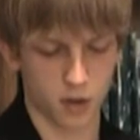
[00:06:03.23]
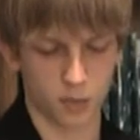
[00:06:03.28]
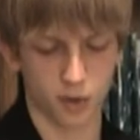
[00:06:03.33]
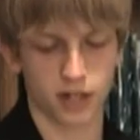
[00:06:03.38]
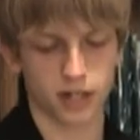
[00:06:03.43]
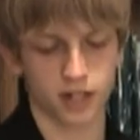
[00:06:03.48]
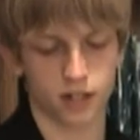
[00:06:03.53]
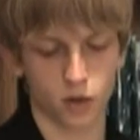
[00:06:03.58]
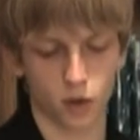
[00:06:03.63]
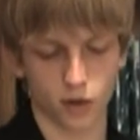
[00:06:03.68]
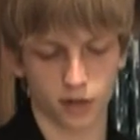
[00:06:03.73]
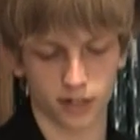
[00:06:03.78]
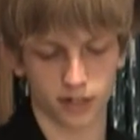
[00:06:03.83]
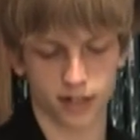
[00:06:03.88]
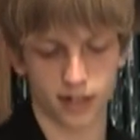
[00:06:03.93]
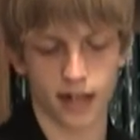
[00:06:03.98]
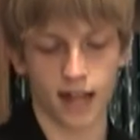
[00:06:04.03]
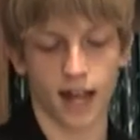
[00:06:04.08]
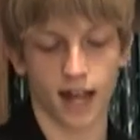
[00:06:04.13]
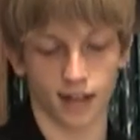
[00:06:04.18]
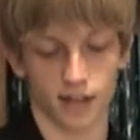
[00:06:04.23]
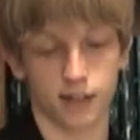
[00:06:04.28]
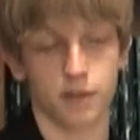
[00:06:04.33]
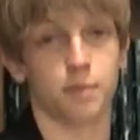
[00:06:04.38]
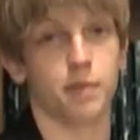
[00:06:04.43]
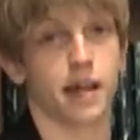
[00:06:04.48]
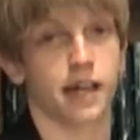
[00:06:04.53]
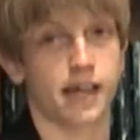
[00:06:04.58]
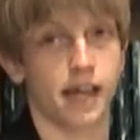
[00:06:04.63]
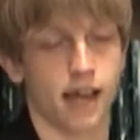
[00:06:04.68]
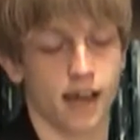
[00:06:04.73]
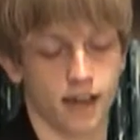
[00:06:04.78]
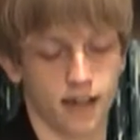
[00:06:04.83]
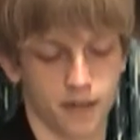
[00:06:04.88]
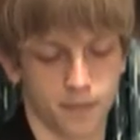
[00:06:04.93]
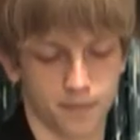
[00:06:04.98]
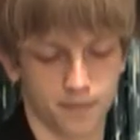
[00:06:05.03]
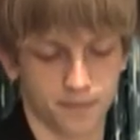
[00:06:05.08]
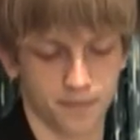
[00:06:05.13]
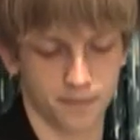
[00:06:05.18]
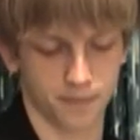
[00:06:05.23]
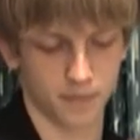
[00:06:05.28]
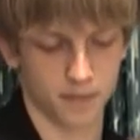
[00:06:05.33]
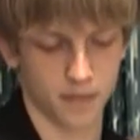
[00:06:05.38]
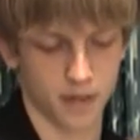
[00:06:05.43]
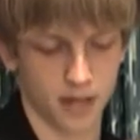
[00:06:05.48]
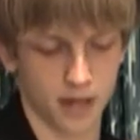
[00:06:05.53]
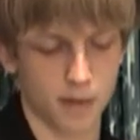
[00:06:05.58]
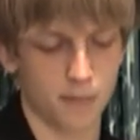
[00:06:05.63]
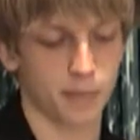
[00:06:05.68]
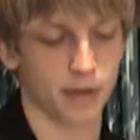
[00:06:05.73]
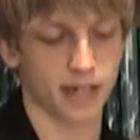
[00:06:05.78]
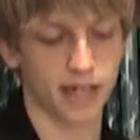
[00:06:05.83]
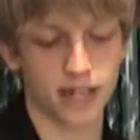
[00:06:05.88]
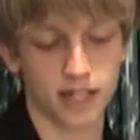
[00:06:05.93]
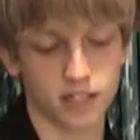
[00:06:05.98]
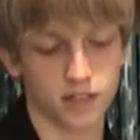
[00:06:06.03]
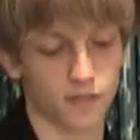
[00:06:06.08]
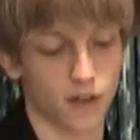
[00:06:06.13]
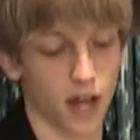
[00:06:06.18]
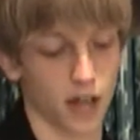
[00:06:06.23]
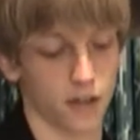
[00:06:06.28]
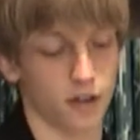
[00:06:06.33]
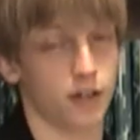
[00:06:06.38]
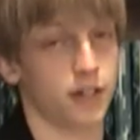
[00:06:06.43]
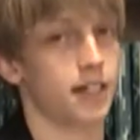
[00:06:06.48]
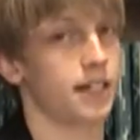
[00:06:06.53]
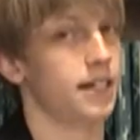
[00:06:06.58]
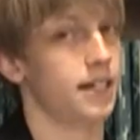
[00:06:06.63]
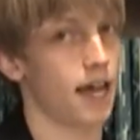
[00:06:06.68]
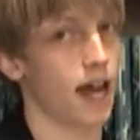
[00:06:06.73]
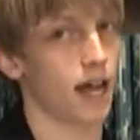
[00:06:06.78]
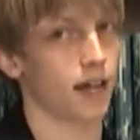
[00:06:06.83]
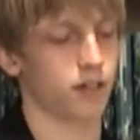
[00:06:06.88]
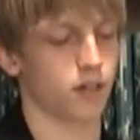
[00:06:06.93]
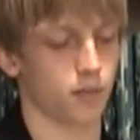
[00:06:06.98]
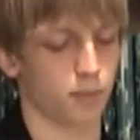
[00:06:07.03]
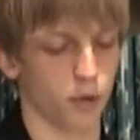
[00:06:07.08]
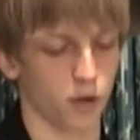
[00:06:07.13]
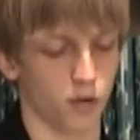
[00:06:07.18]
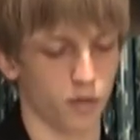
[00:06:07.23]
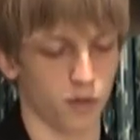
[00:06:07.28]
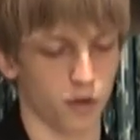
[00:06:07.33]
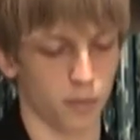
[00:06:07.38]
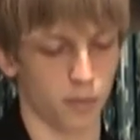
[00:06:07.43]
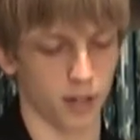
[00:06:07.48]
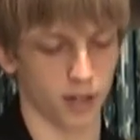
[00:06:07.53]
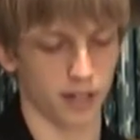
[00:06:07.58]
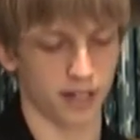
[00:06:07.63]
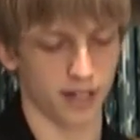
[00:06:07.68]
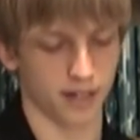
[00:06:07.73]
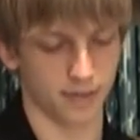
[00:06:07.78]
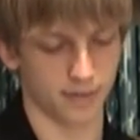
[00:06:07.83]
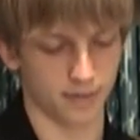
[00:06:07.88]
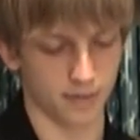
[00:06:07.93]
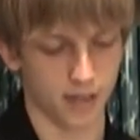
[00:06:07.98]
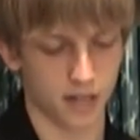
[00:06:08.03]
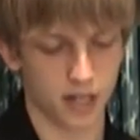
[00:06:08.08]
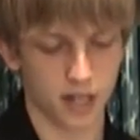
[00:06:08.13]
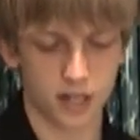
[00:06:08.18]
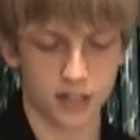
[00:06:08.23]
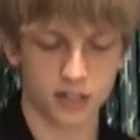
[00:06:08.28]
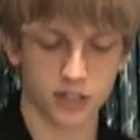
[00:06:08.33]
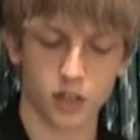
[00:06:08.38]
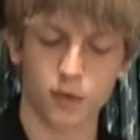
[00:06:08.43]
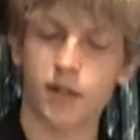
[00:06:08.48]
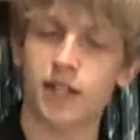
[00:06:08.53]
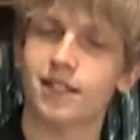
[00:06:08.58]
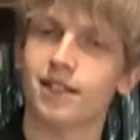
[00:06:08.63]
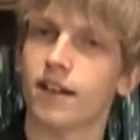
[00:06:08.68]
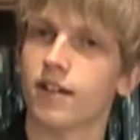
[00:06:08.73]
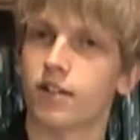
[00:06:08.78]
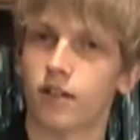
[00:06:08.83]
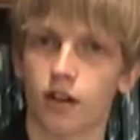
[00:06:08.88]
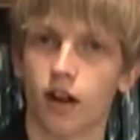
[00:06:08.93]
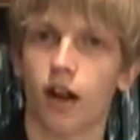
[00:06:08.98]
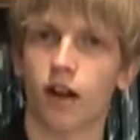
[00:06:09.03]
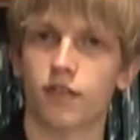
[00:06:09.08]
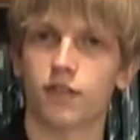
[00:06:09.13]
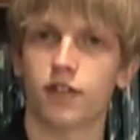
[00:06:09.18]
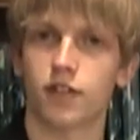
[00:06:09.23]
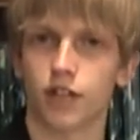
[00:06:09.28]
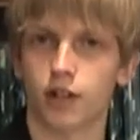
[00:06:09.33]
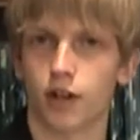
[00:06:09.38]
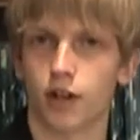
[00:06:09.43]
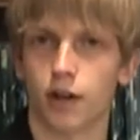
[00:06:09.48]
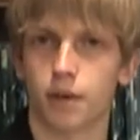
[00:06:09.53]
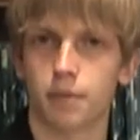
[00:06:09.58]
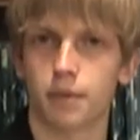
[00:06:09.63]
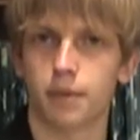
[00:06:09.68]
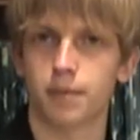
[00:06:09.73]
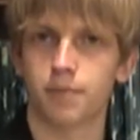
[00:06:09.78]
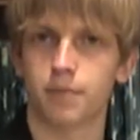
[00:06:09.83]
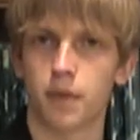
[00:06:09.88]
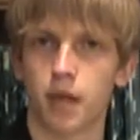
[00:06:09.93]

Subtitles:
when he courted Ellen Mackay. Mackay's father did not approve of Berlin, so he sent her off to Europe.